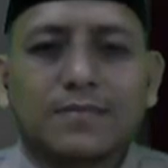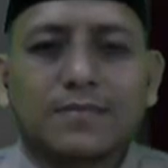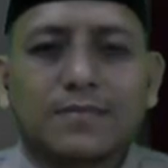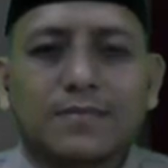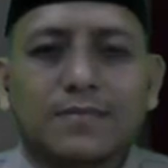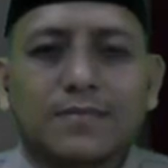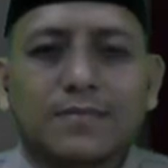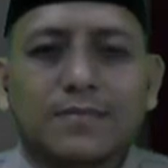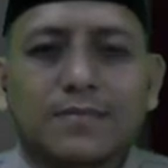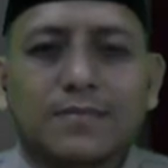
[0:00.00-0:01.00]

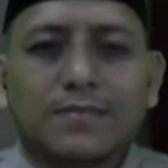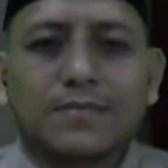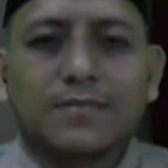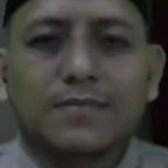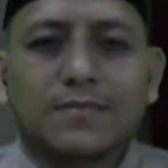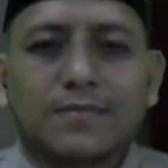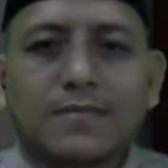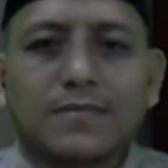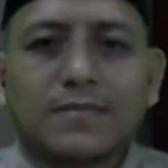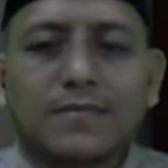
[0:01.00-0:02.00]

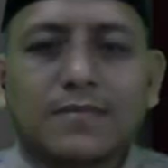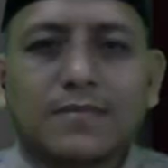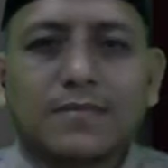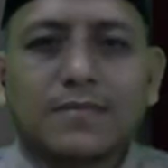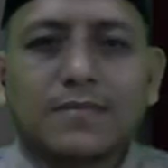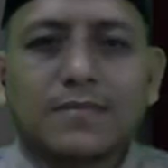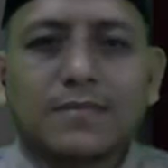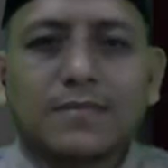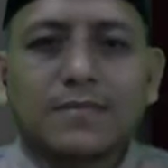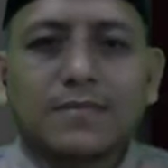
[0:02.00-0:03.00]

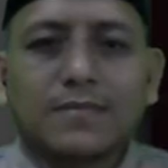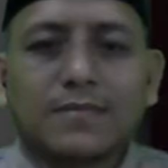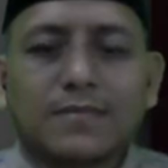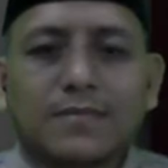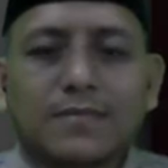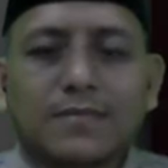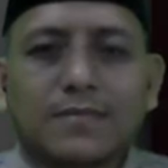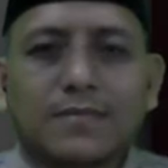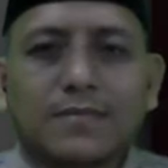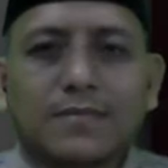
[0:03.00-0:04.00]

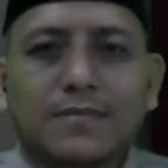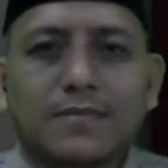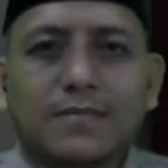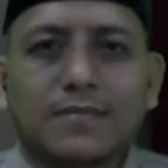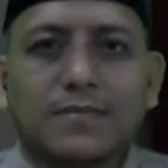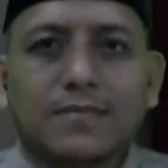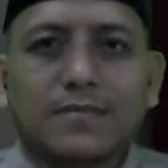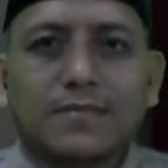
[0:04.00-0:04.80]
No words are spoken by the person on screen.